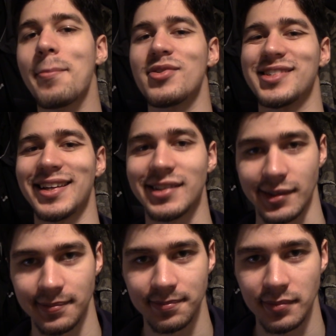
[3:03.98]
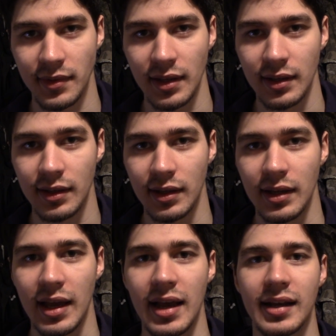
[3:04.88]
I present it.
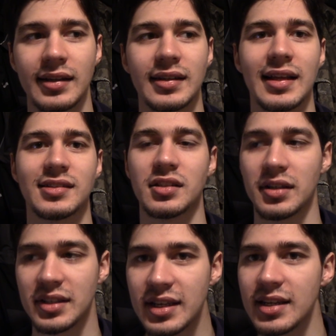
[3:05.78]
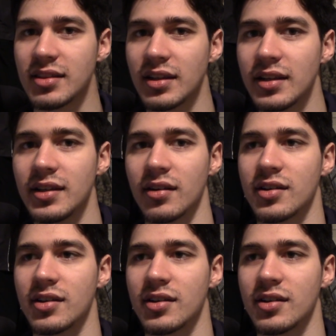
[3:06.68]
And that's the key thing here.